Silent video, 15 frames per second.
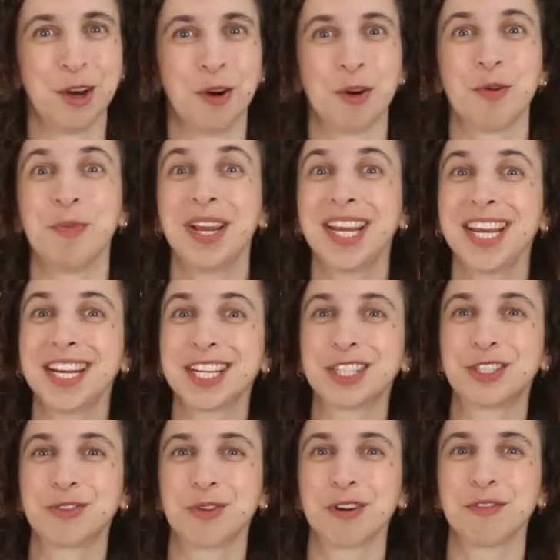or making a
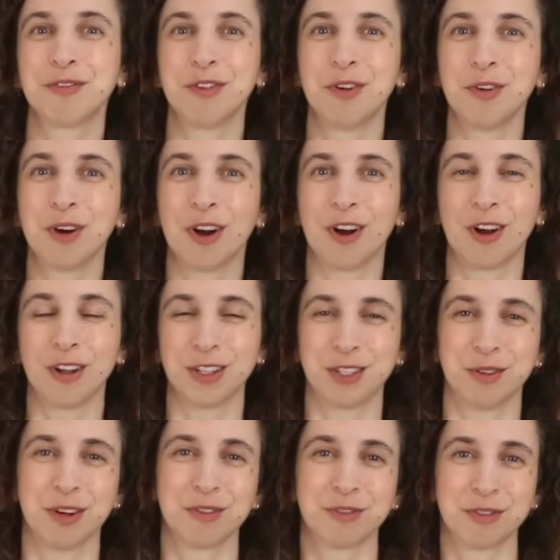short phone call
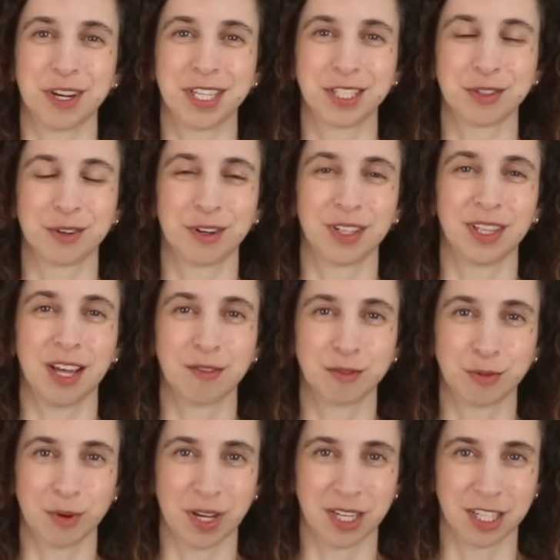to a friend or a loved
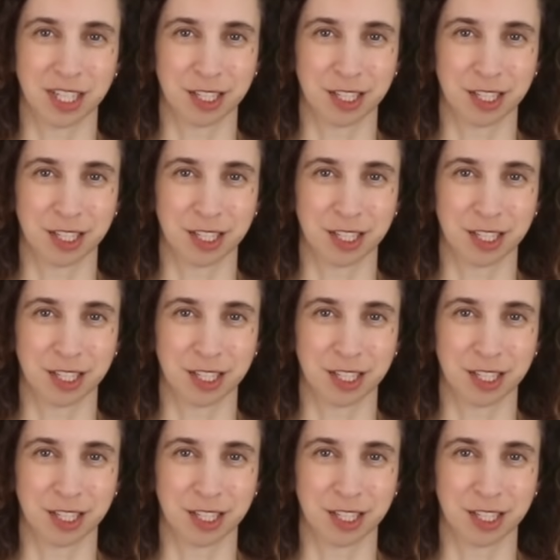one.